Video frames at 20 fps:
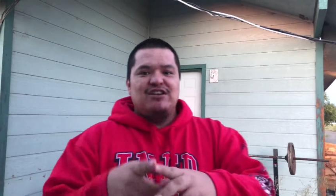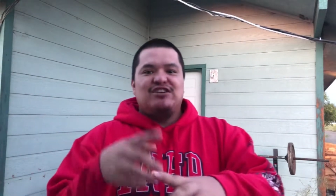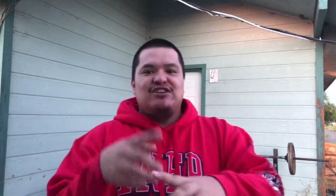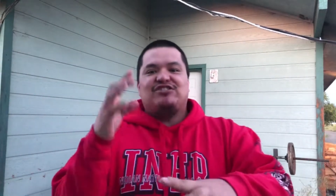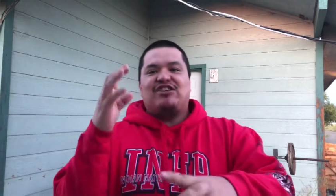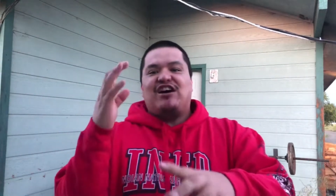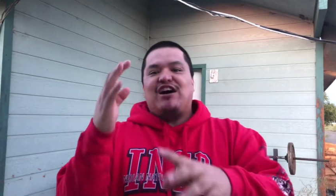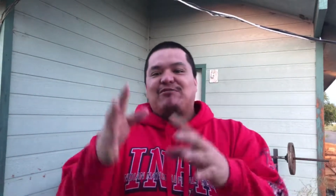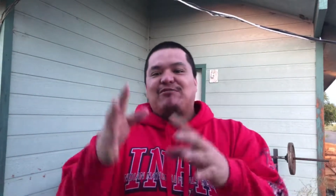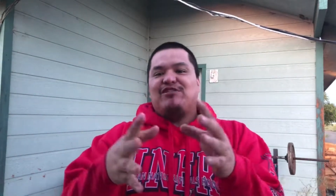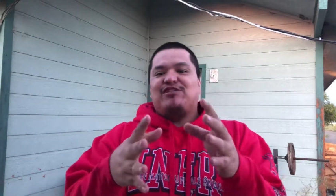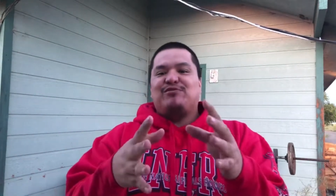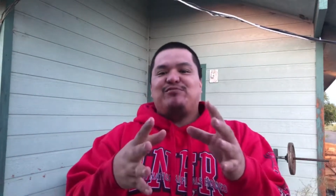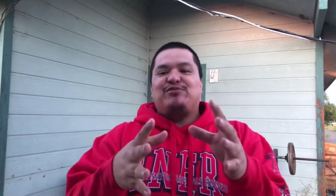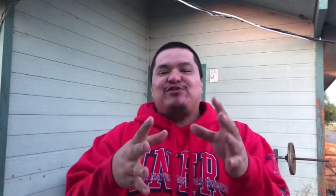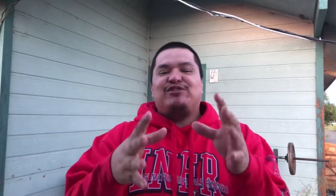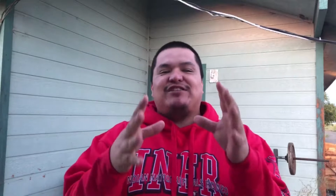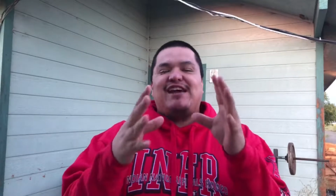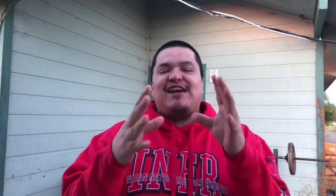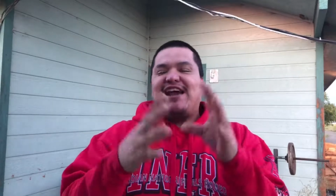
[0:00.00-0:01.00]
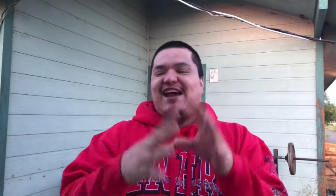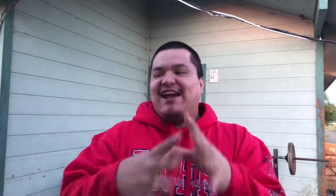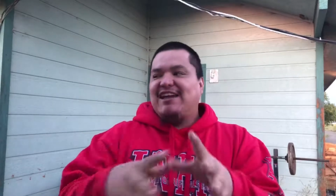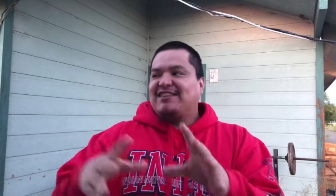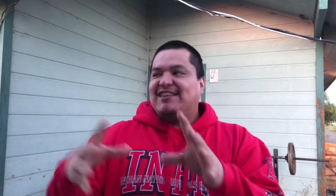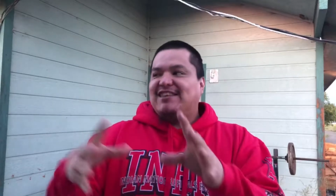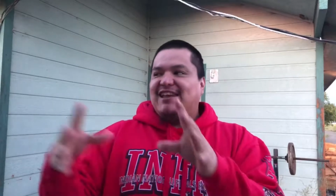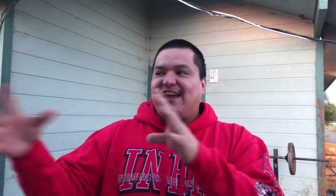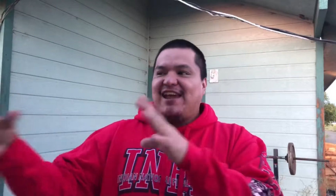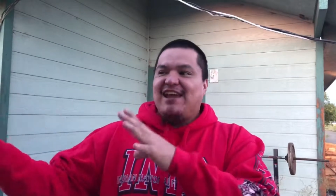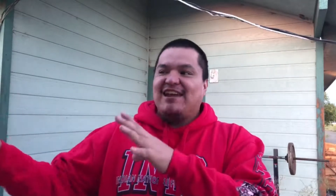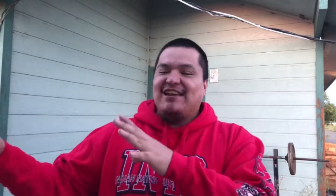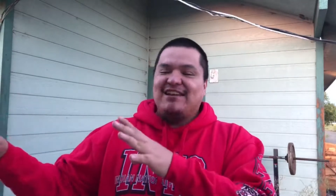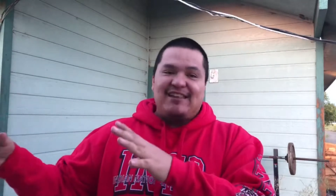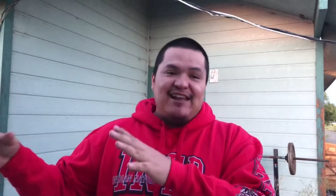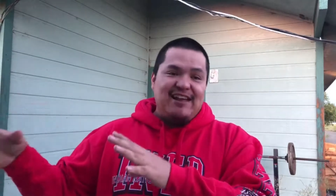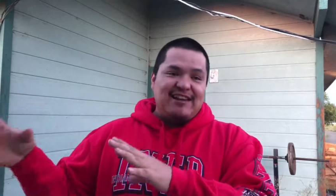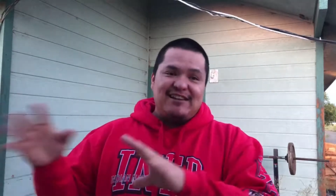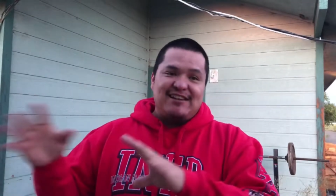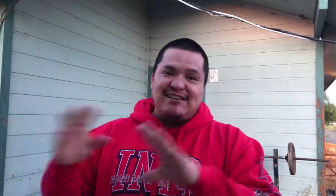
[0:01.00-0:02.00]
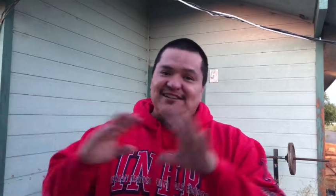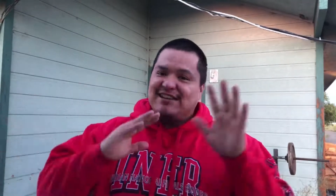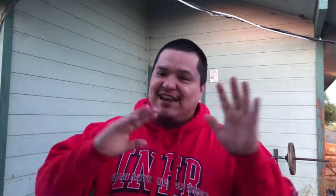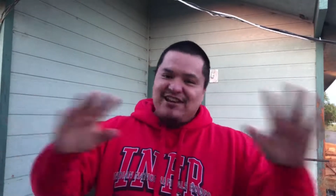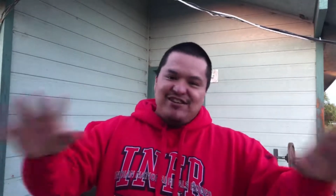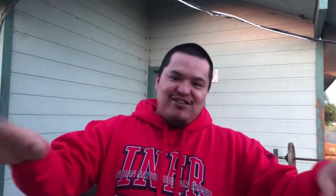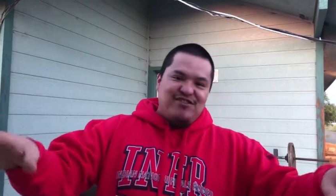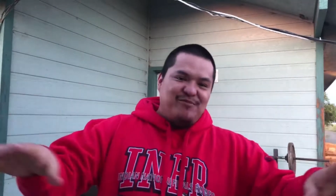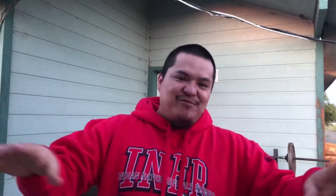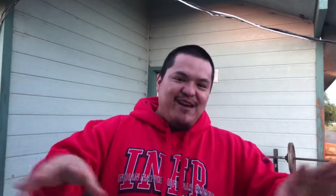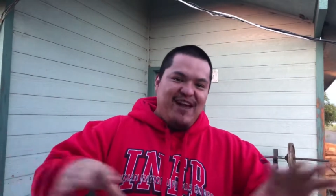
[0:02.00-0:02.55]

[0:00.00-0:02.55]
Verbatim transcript: so i'm gonna put that at the end like this ain't no